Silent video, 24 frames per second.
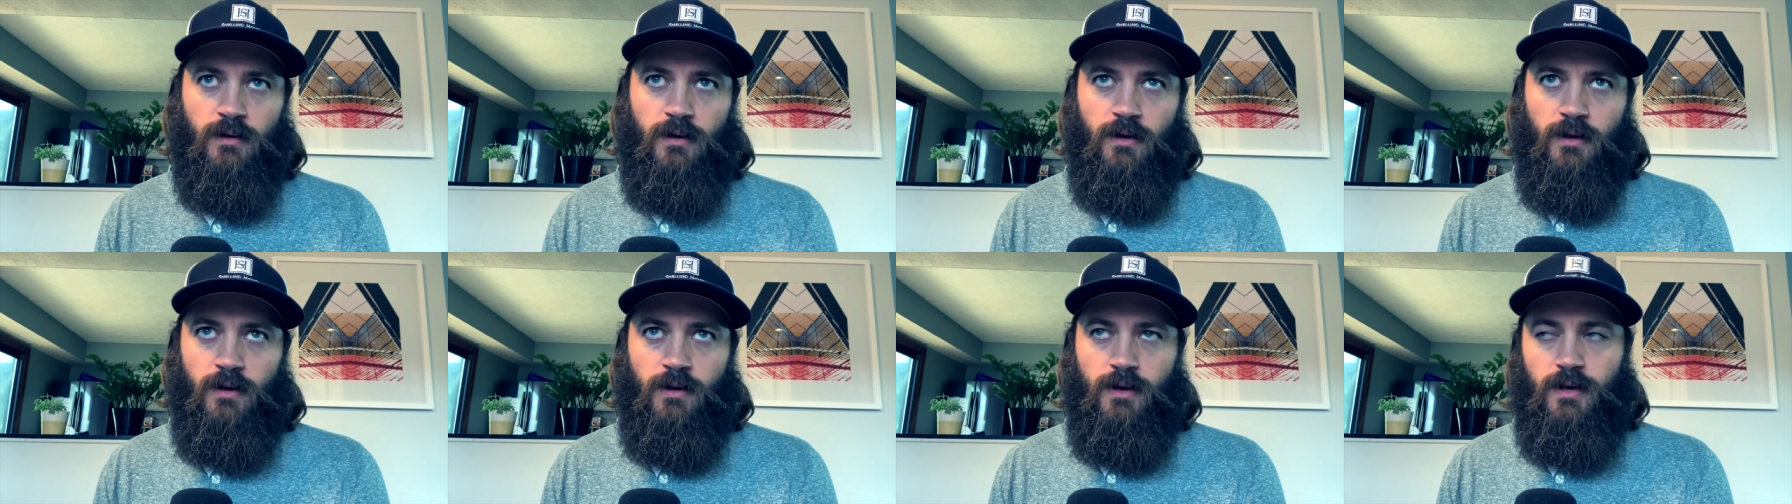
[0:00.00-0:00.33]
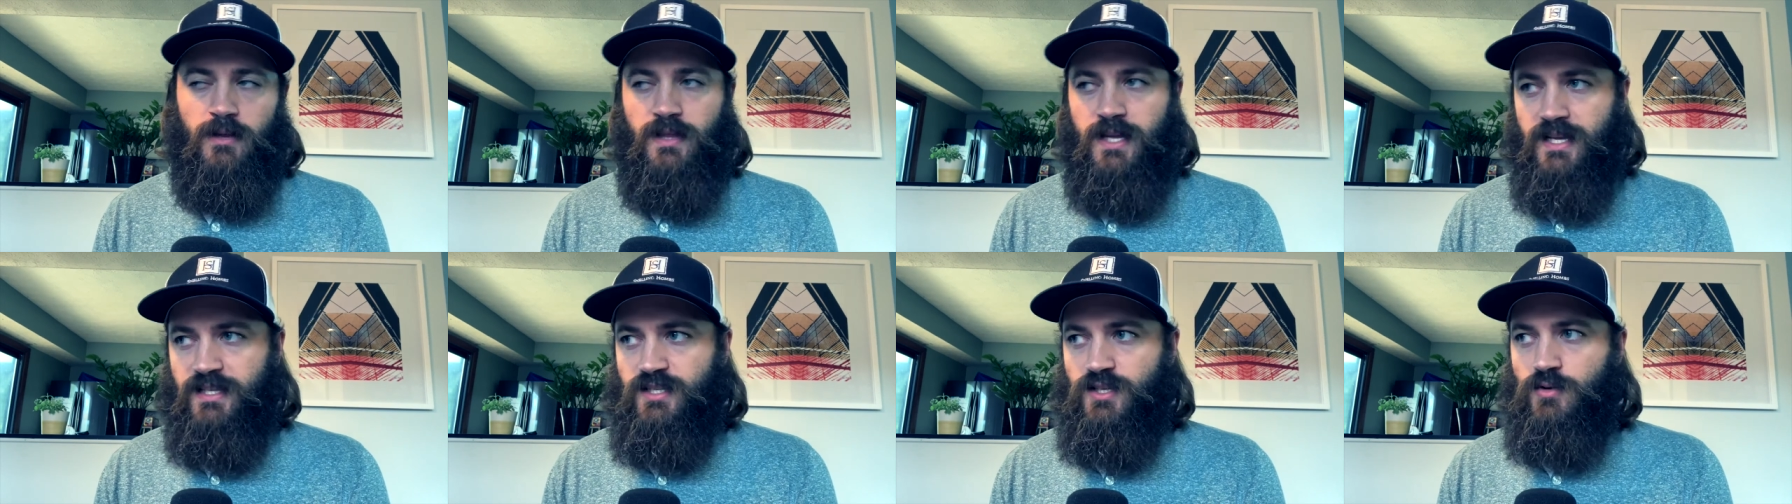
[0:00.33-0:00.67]

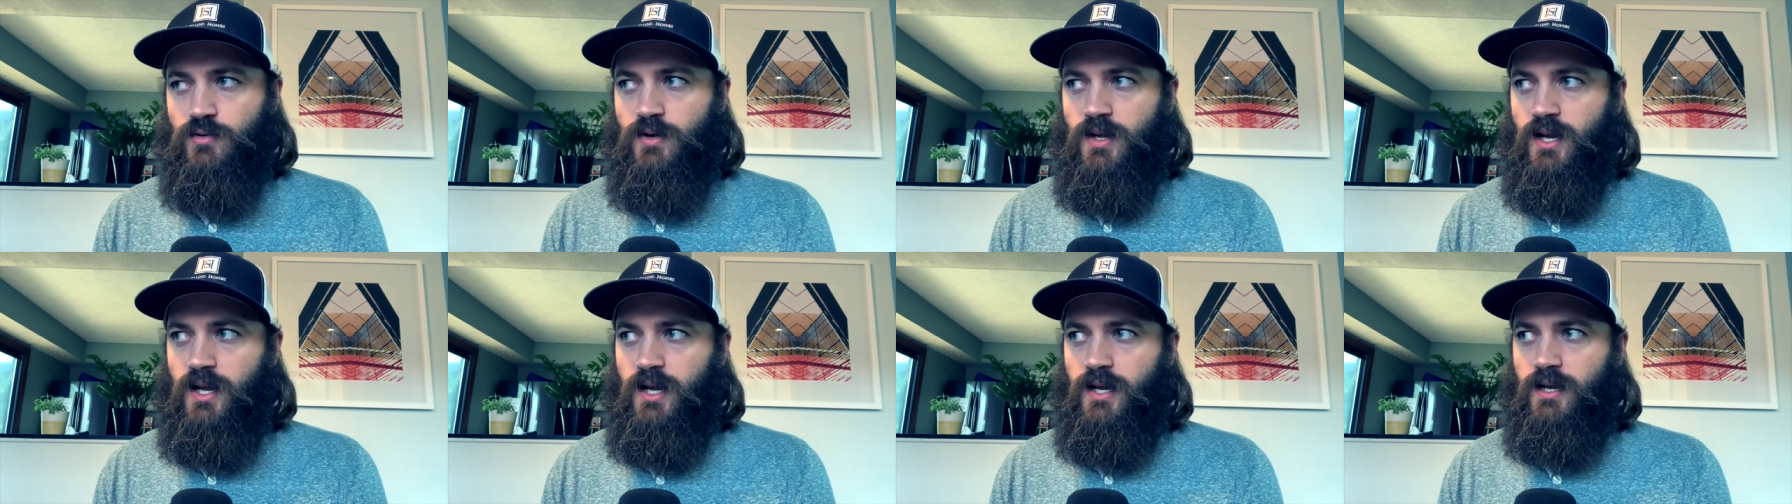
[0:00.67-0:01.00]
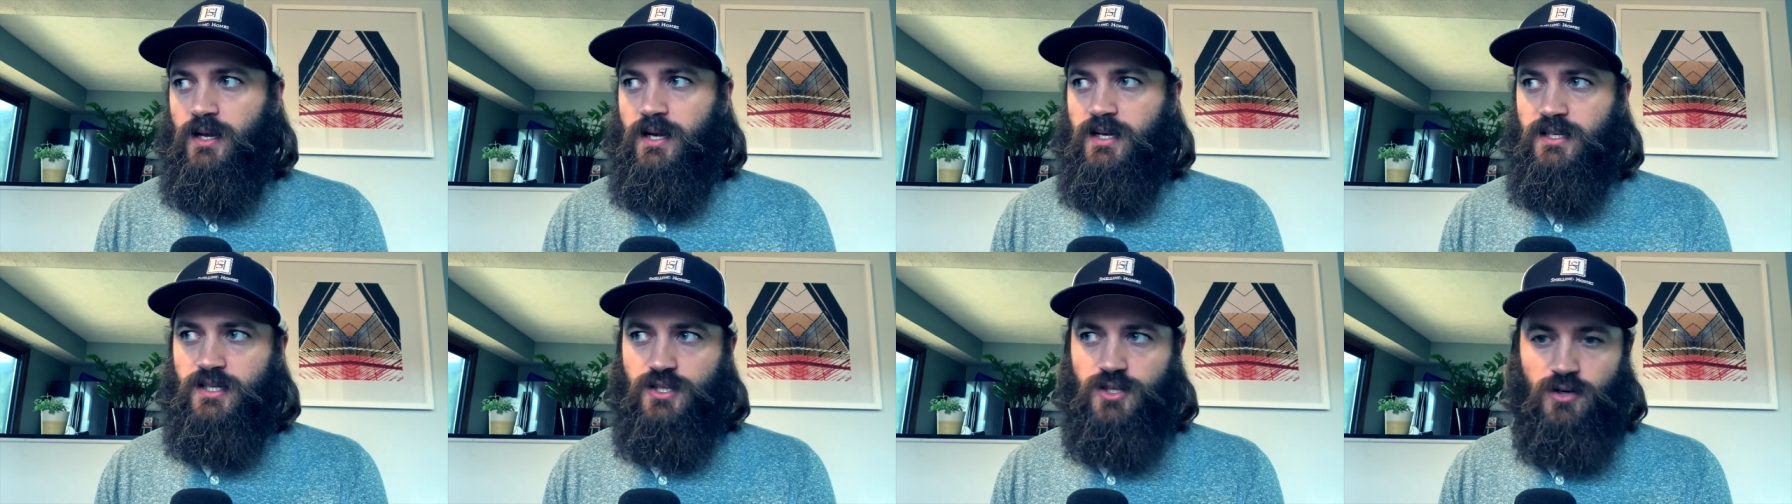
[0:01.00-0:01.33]
and that's okay.
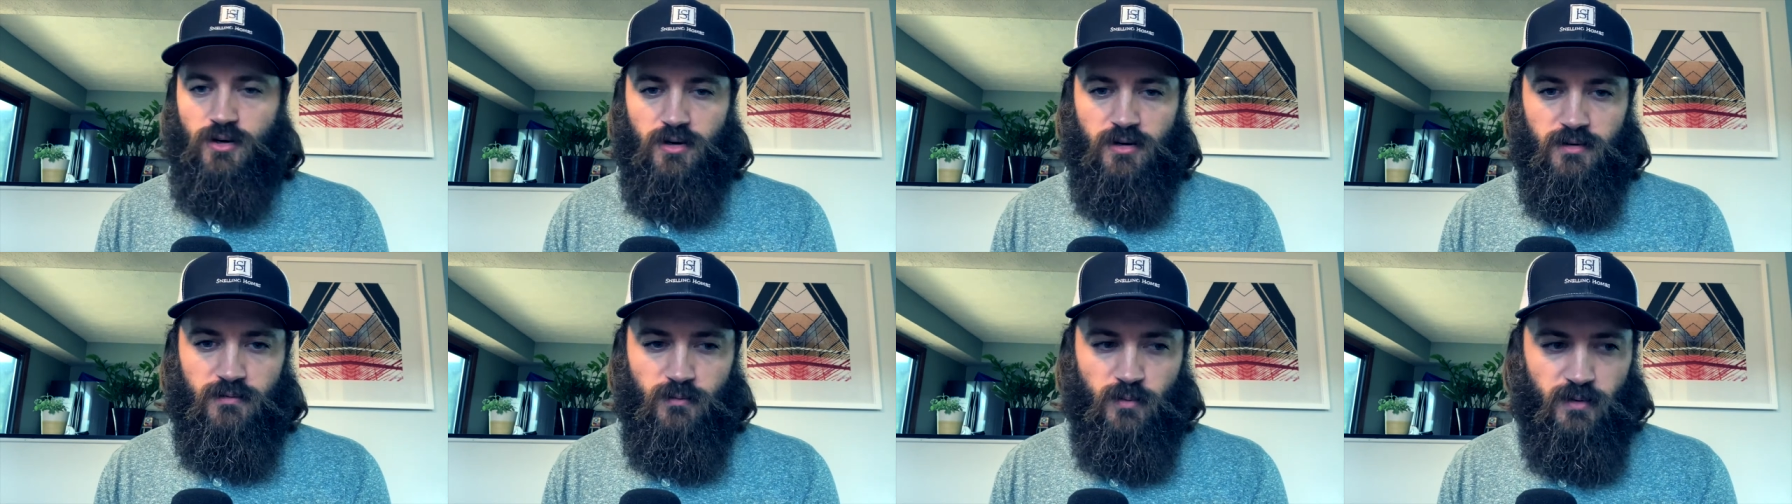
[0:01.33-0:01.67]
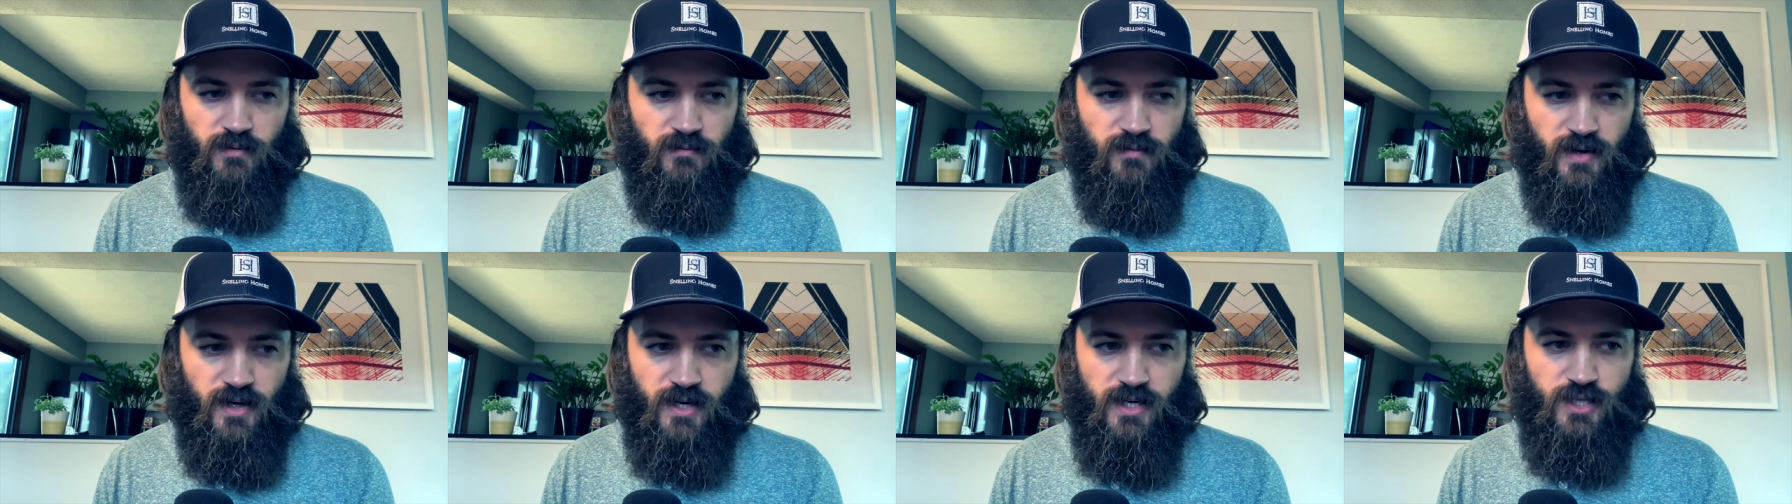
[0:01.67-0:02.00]
I started
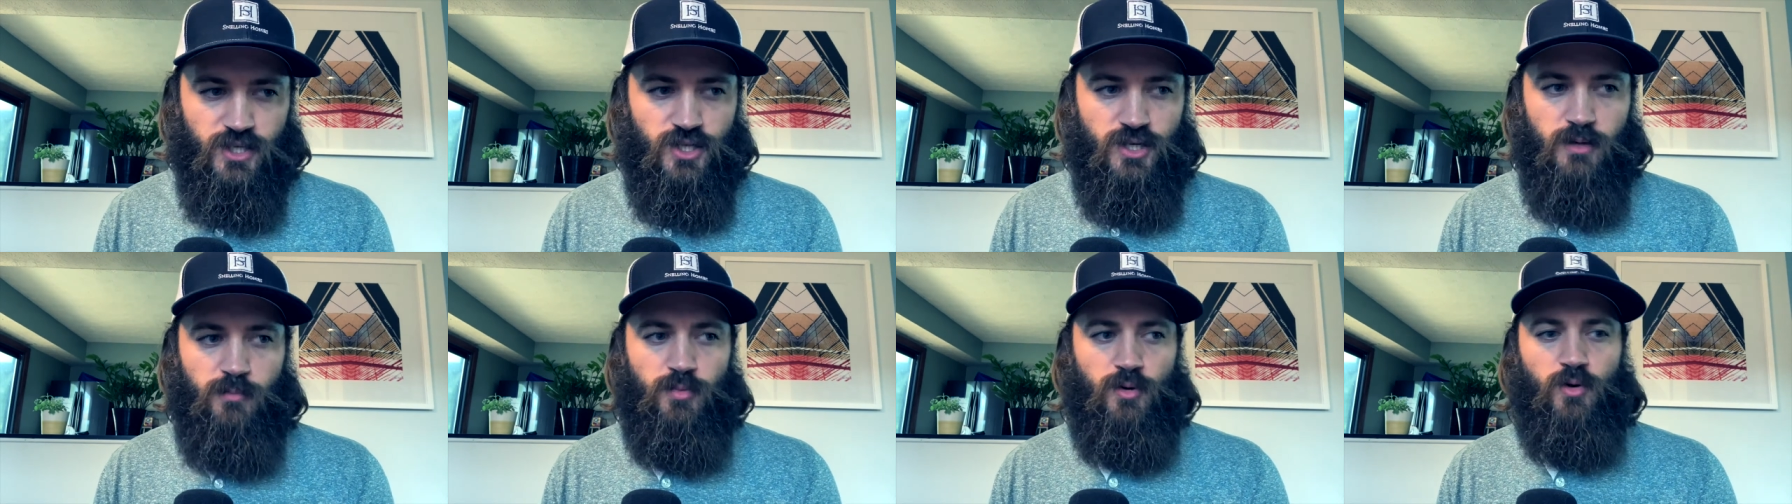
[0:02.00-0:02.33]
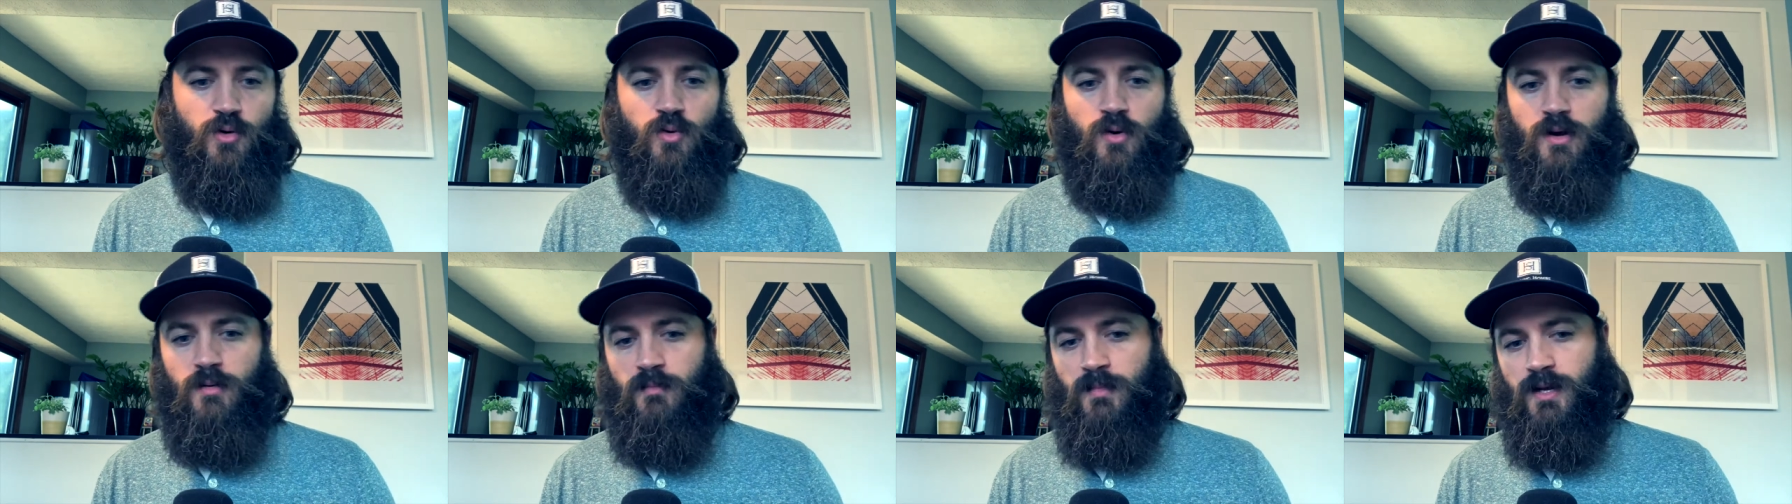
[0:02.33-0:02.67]
with very cheap
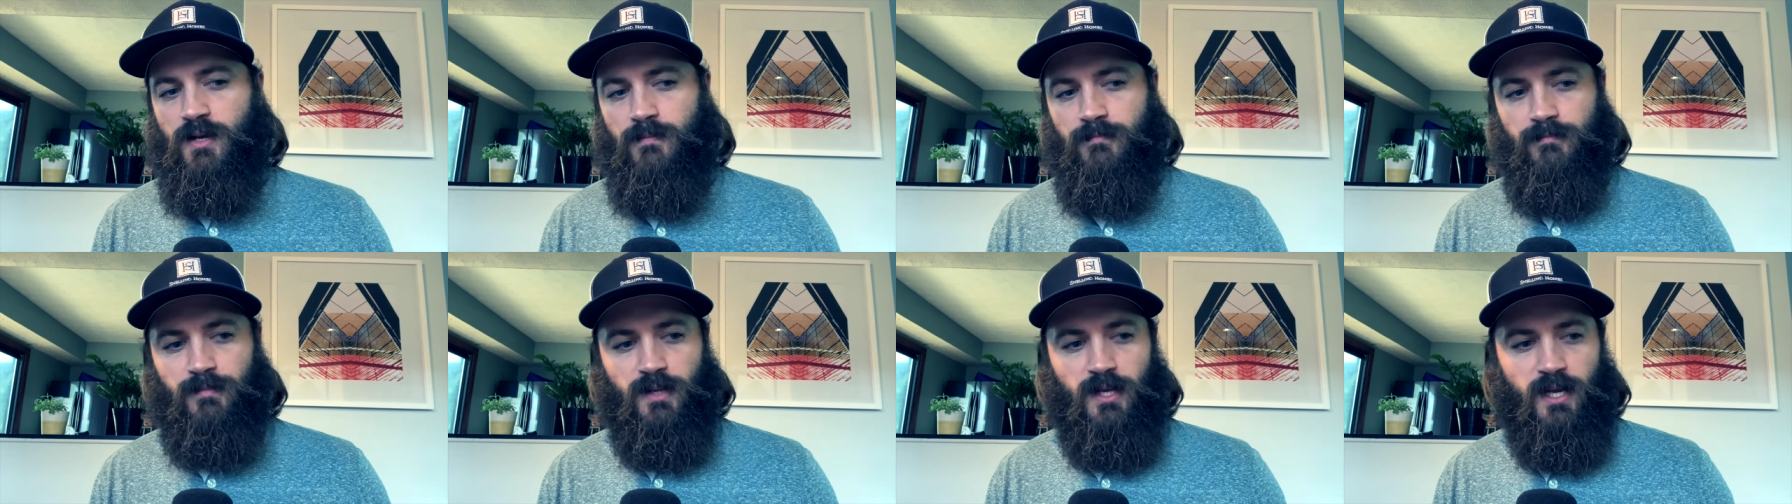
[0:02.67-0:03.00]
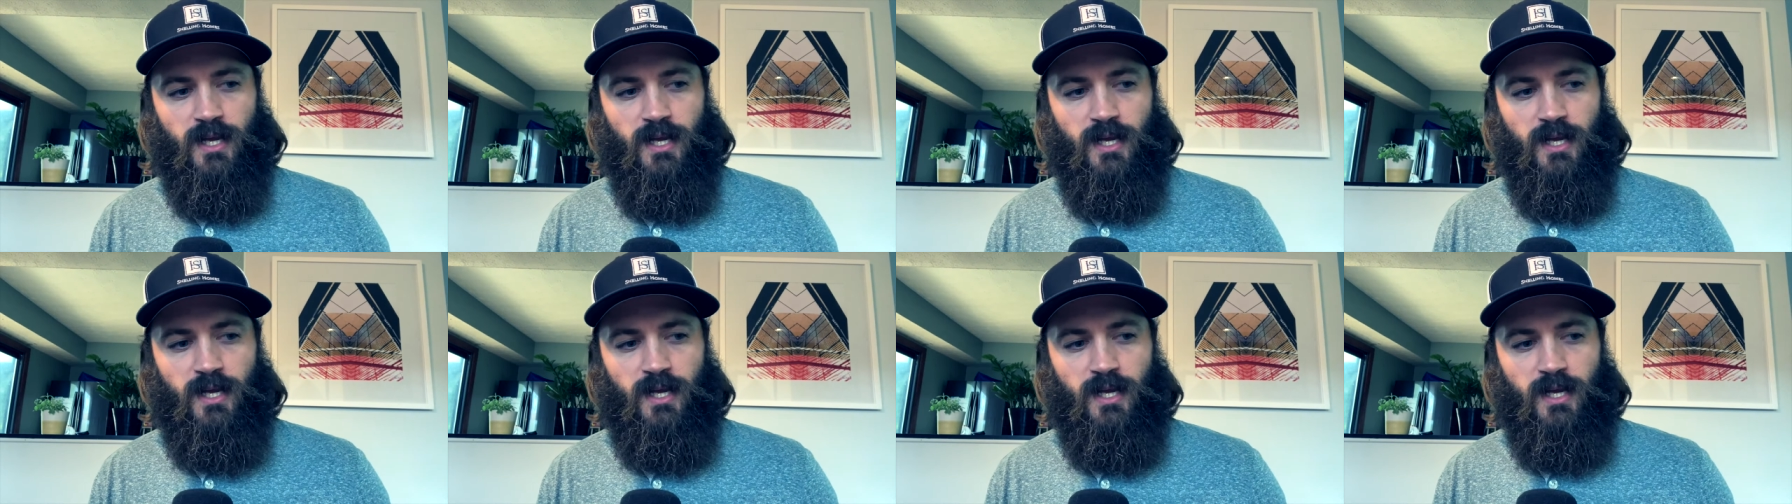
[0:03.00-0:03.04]
equipment